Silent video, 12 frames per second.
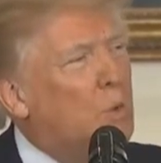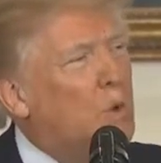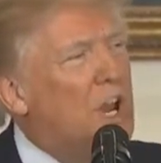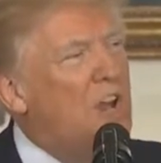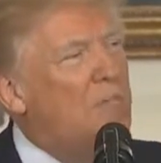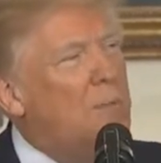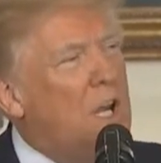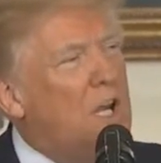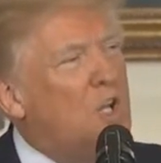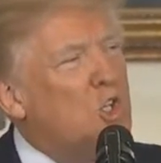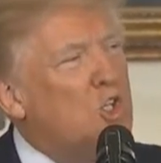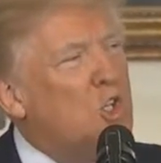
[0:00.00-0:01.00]
we have made
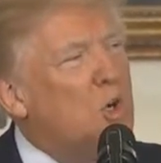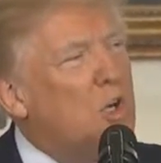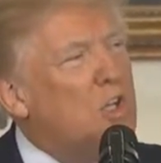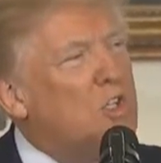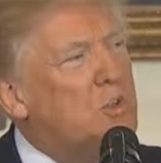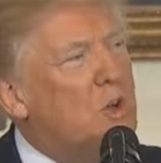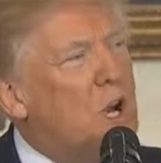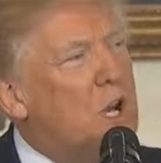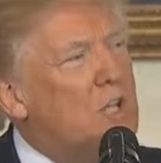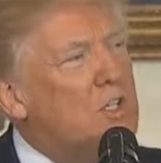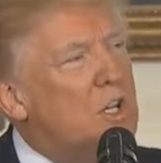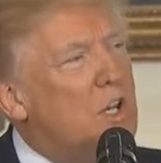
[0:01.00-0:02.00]
historic
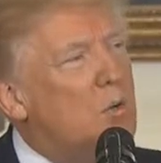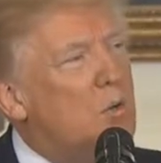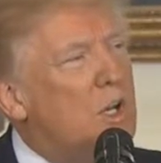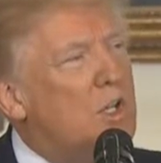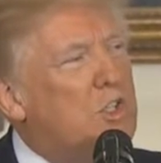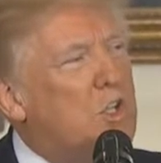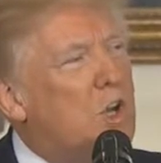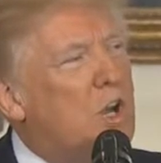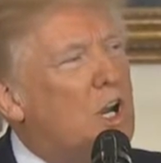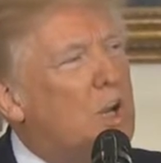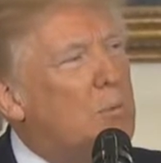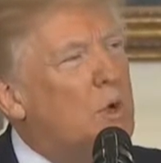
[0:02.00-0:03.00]
strides in
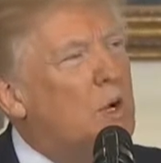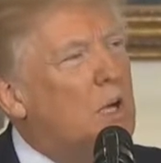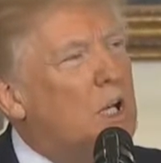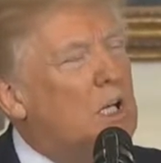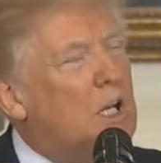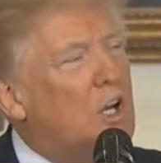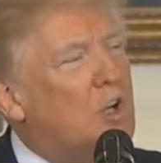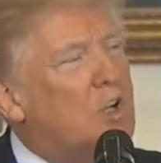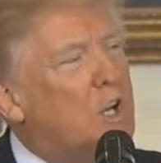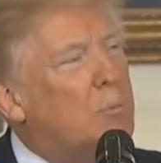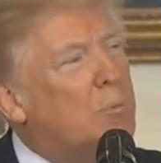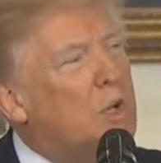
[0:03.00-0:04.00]
reasserting American leadership,